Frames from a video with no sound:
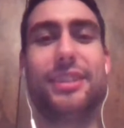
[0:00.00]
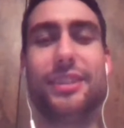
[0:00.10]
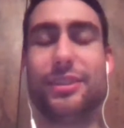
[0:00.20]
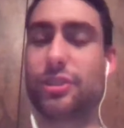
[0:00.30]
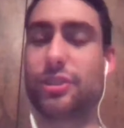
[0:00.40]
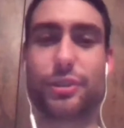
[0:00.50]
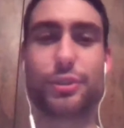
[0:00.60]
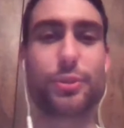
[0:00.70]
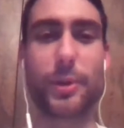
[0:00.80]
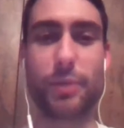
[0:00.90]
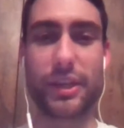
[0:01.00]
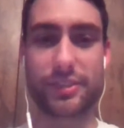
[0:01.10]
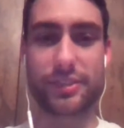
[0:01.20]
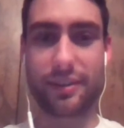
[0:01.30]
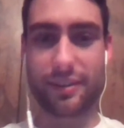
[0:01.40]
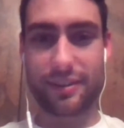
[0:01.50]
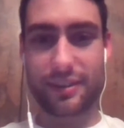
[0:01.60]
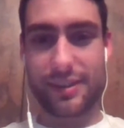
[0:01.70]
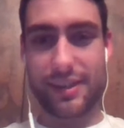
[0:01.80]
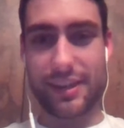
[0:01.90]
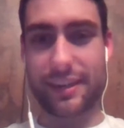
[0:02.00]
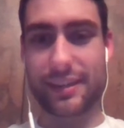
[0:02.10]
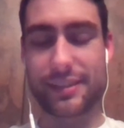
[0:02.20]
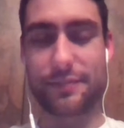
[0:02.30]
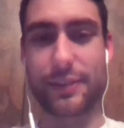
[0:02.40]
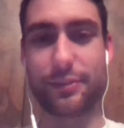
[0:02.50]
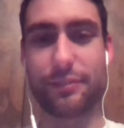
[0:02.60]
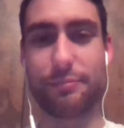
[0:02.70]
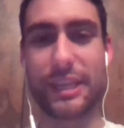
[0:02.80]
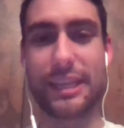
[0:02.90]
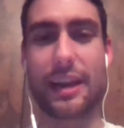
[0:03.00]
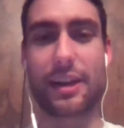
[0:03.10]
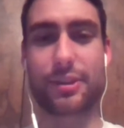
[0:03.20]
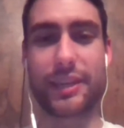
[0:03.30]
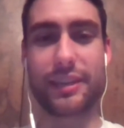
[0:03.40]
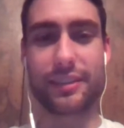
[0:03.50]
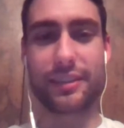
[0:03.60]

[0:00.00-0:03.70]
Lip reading: he's such a trailblazer in his field of mediocrity.